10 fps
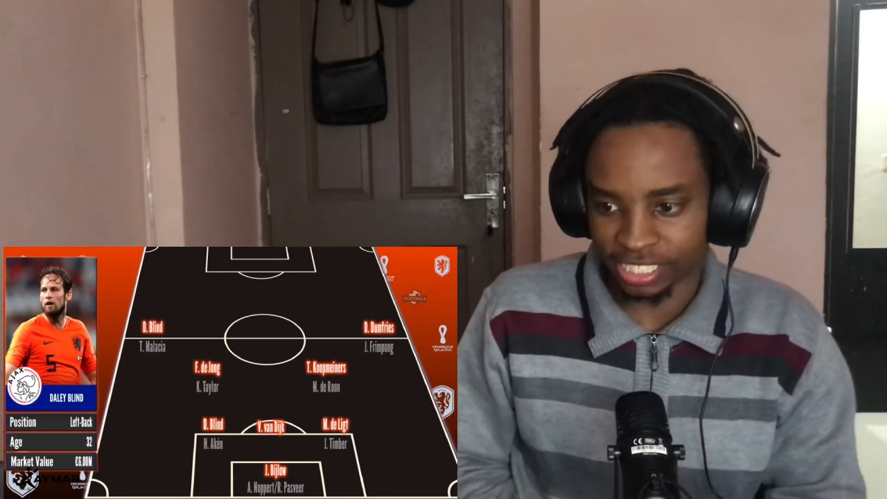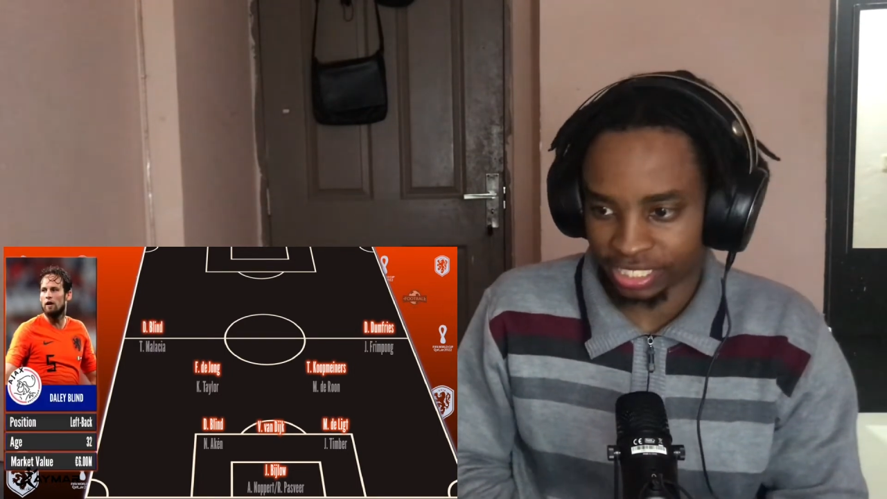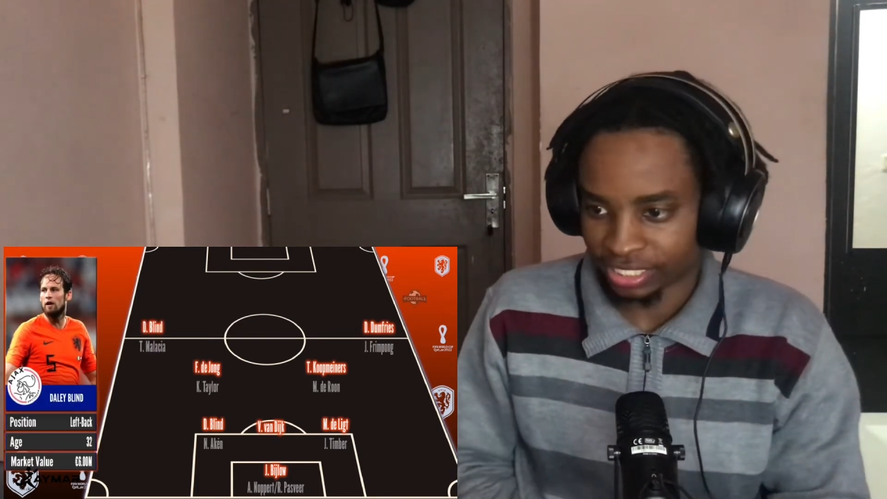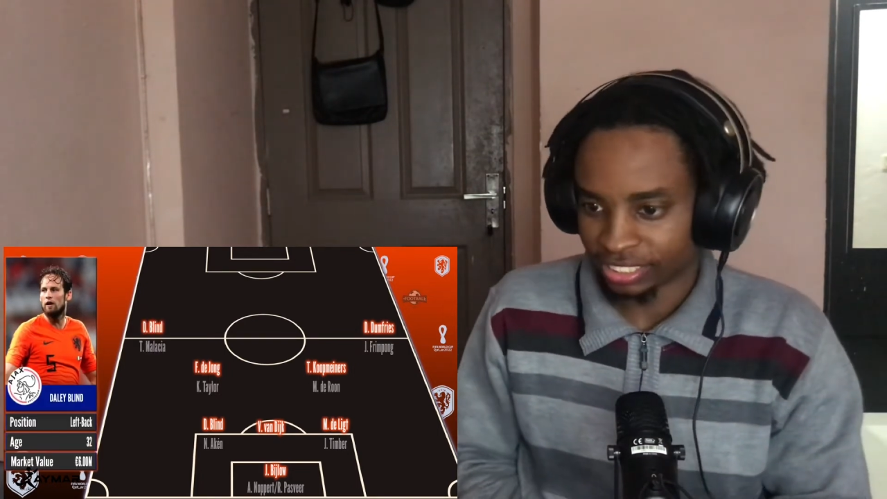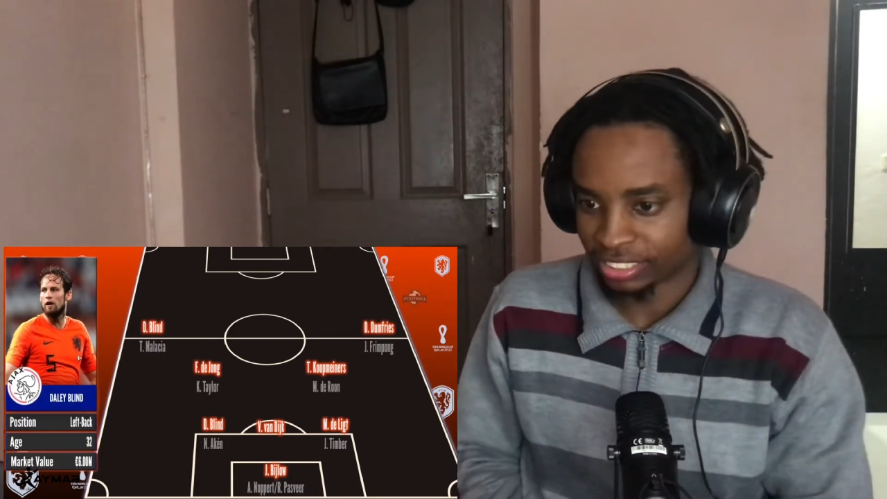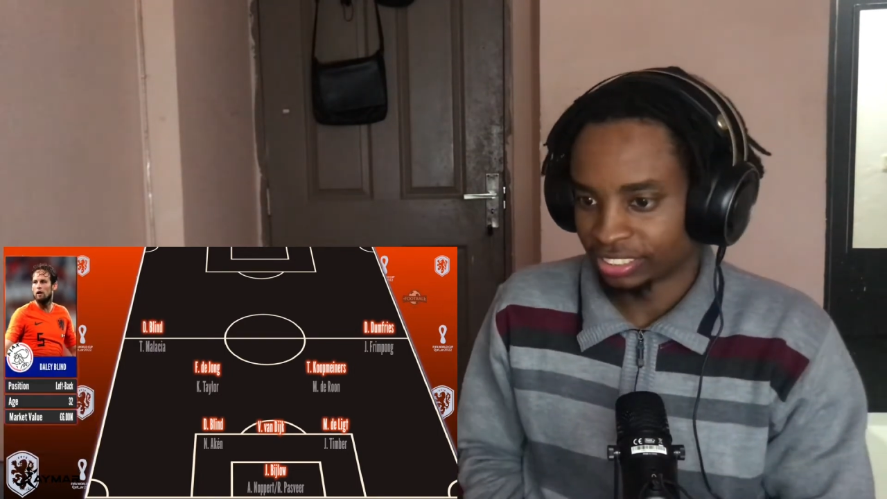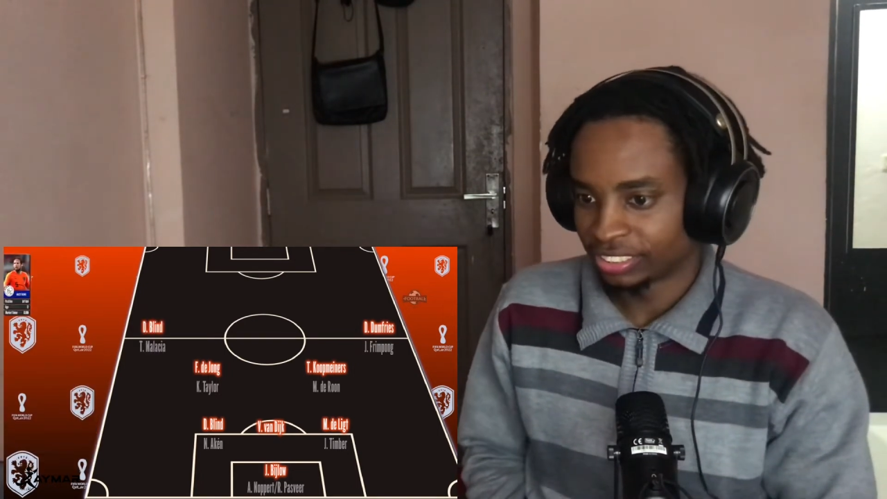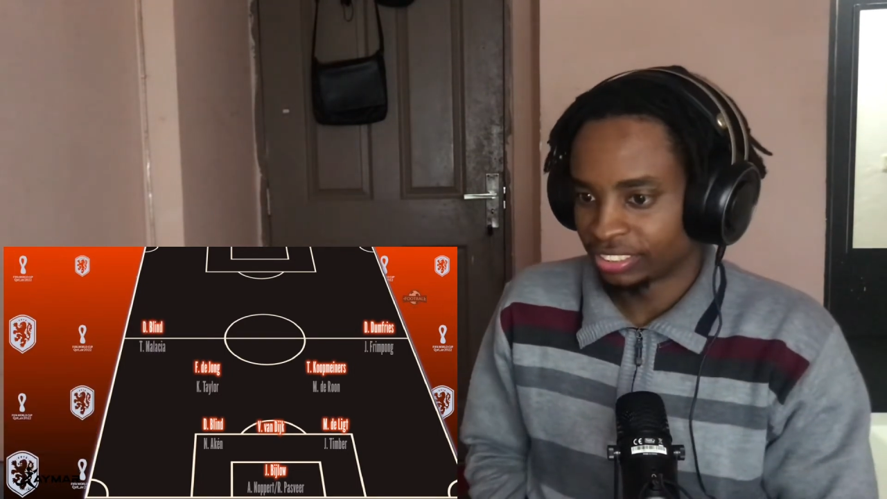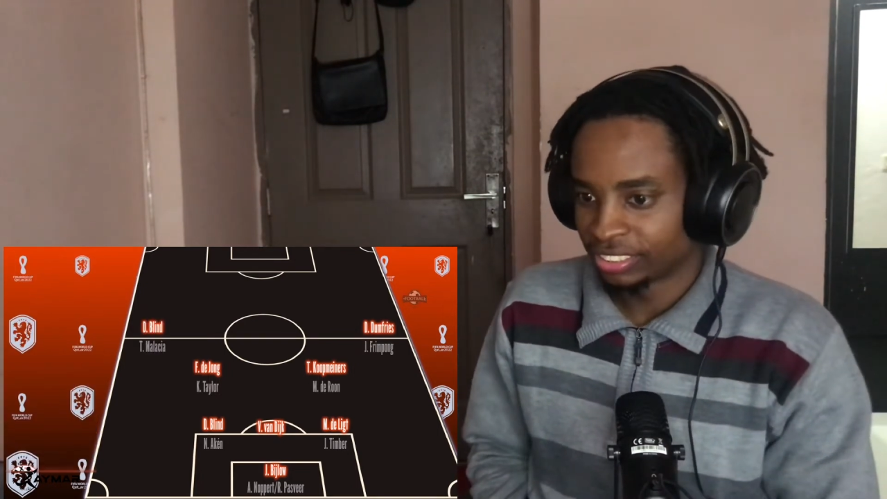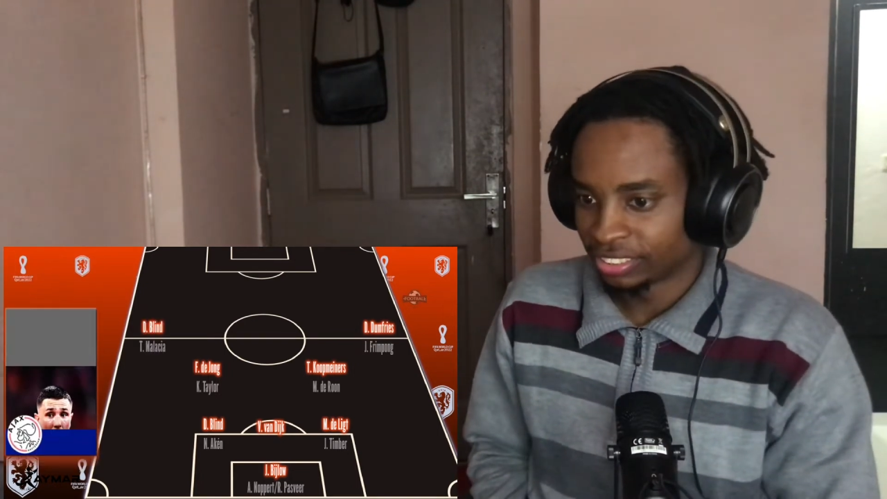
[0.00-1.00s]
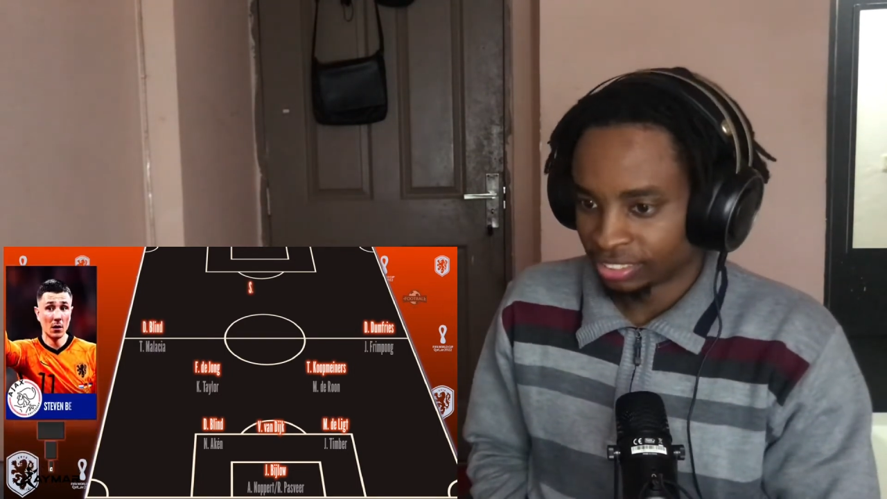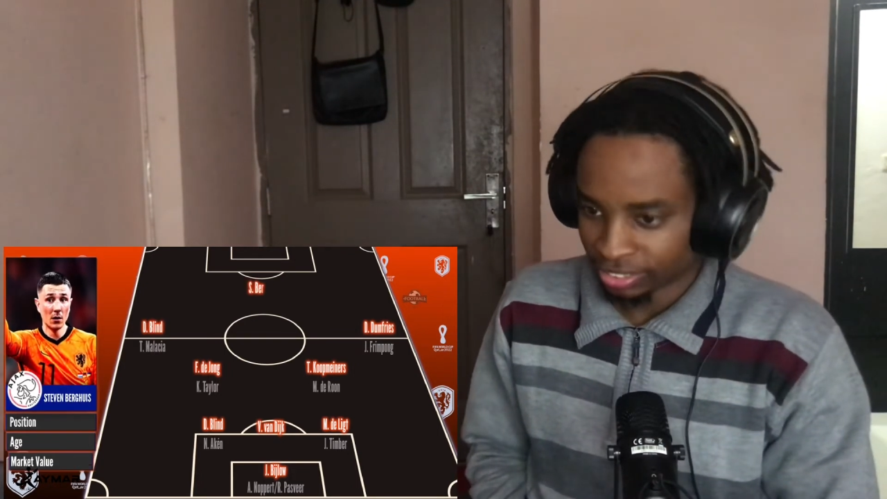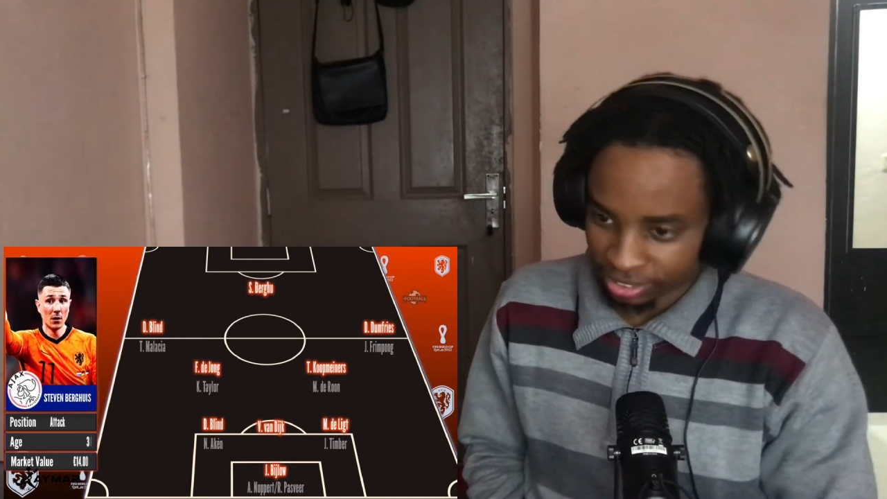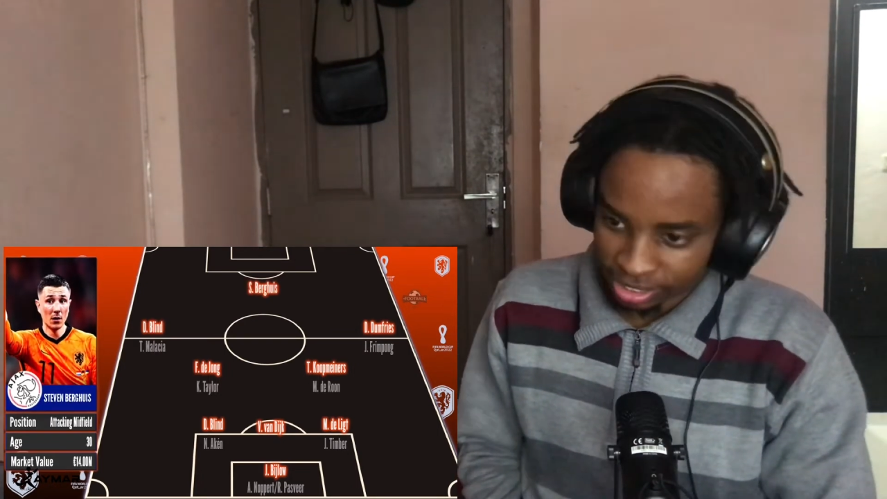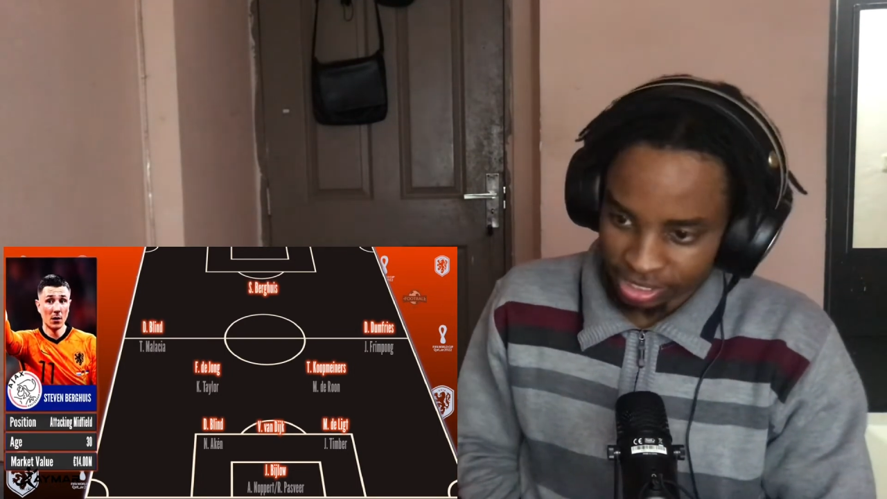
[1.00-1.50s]
squad, but I think
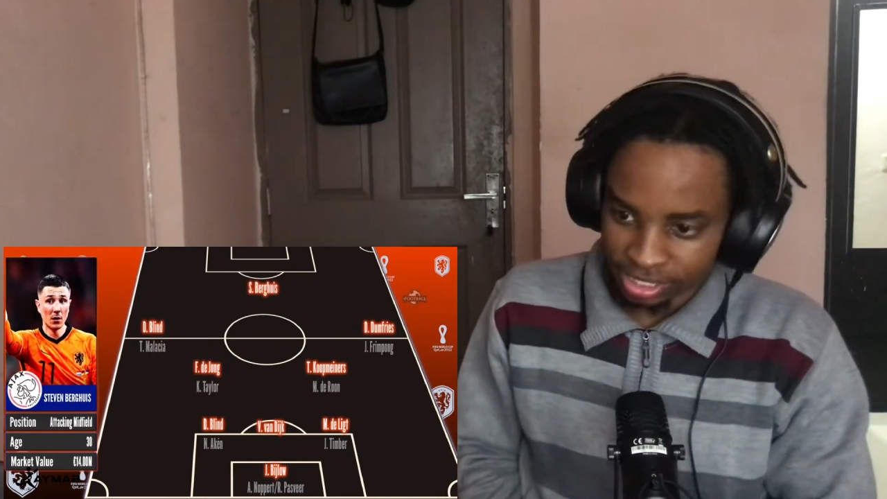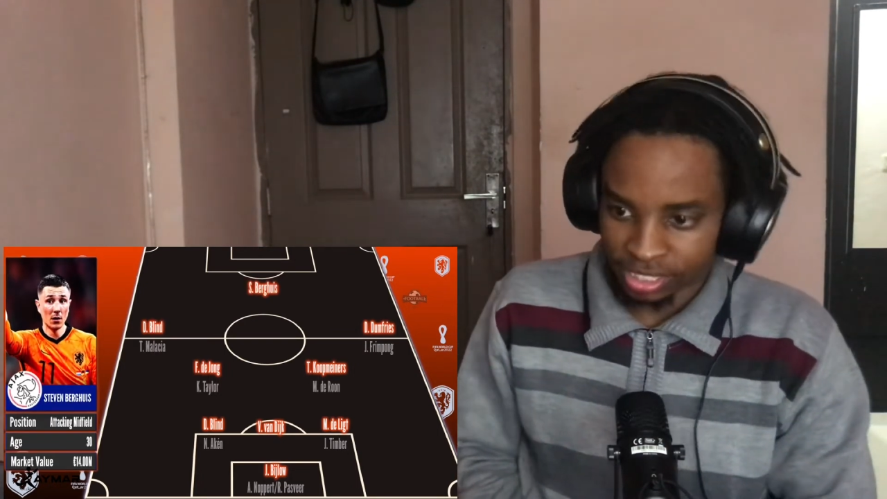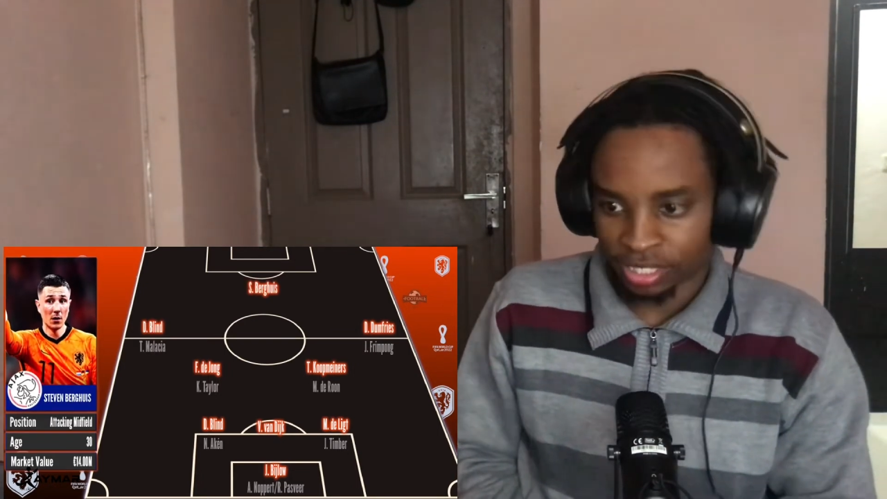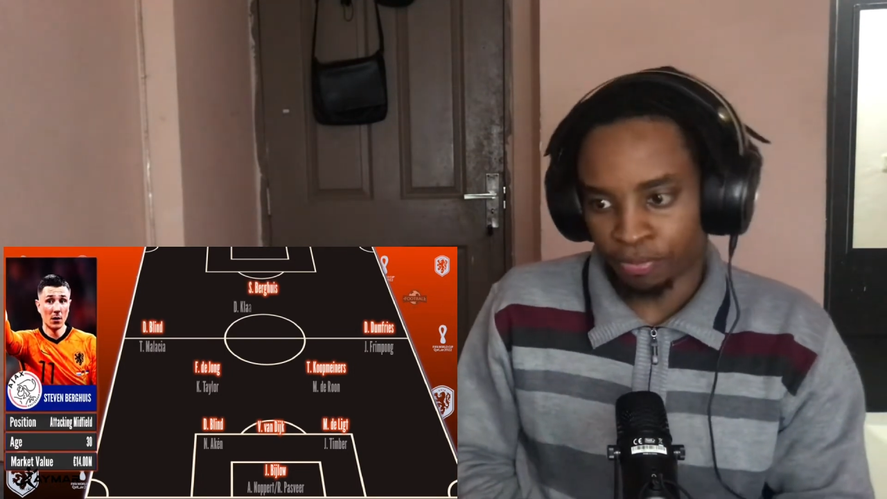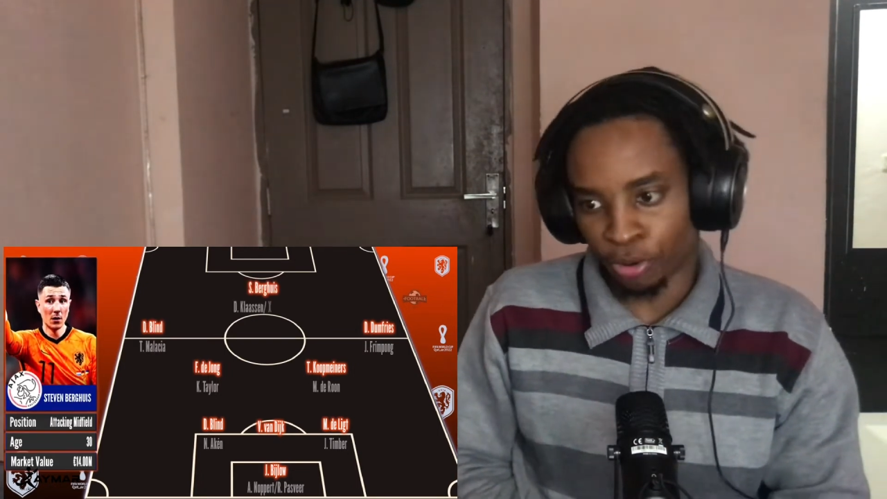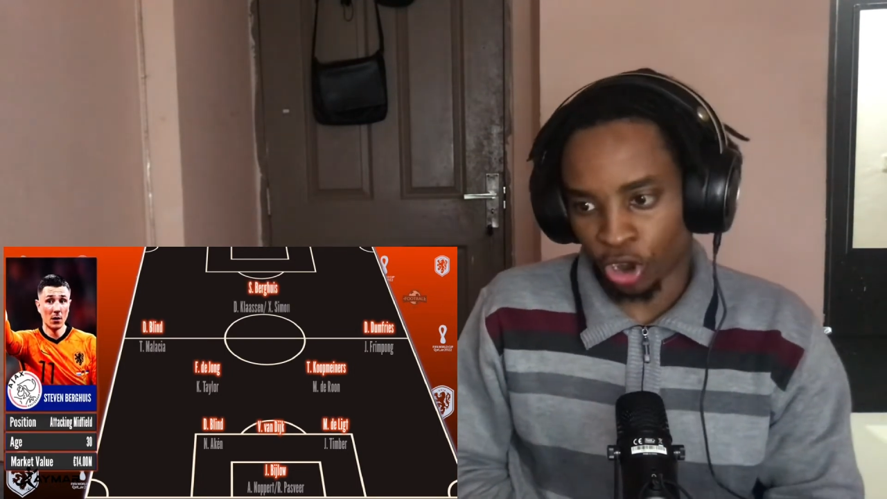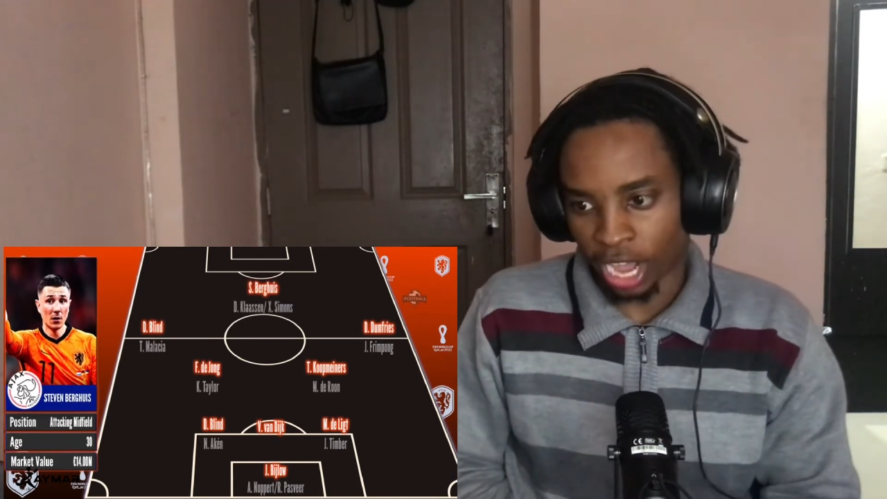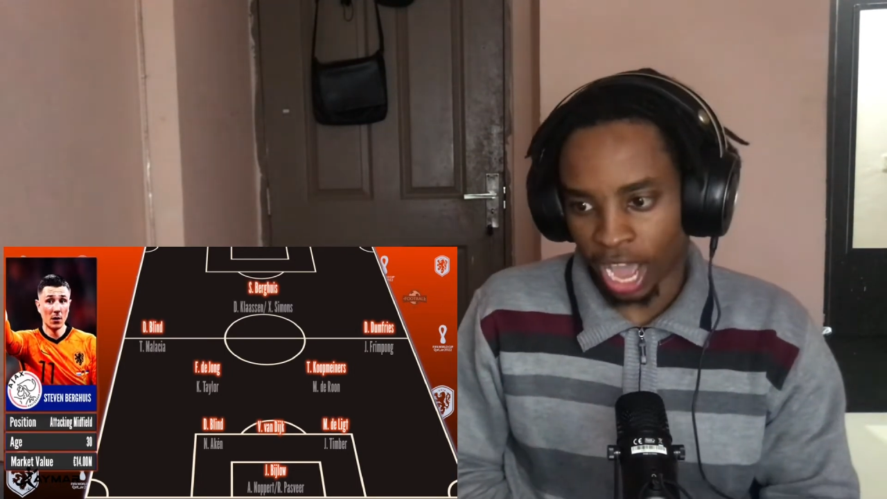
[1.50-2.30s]
they're pretty decent.